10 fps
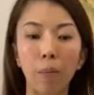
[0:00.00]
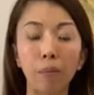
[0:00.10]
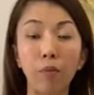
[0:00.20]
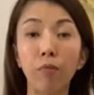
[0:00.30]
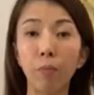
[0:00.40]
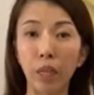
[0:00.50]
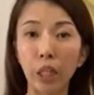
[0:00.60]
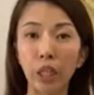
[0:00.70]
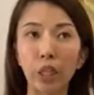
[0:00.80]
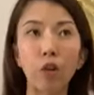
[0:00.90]

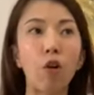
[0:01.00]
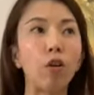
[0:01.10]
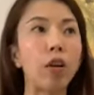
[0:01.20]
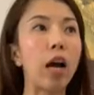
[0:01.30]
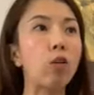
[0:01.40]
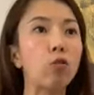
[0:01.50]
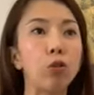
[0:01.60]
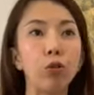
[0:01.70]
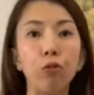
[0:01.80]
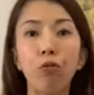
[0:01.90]
information on how do
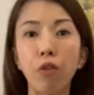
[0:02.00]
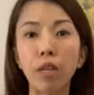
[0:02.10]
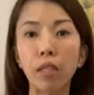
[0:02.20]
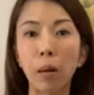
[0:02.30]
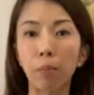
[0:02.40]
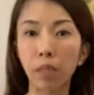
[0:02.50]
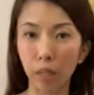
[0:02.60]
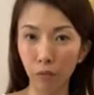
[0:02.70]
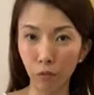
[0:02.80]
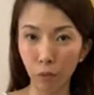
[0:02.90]
you freeze some
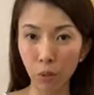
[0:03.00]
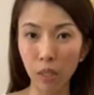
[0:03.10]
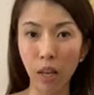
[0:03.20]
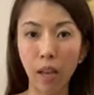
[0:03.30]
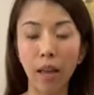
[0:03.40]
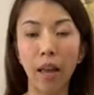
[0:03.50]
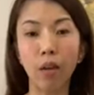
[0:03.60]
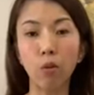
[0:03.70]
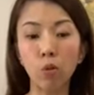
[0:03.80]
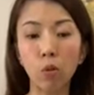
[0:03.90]
certain foods and
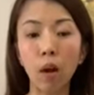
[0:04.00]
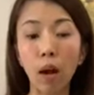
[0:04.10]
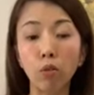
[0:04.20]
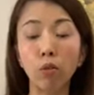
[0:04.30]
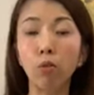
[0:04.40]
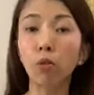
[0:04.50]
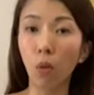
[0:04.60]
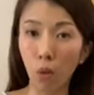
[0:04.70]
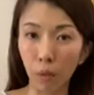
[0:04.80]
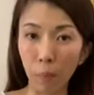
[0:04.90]
also how do you
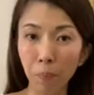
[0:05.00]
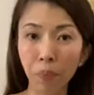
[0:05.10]
thaw them.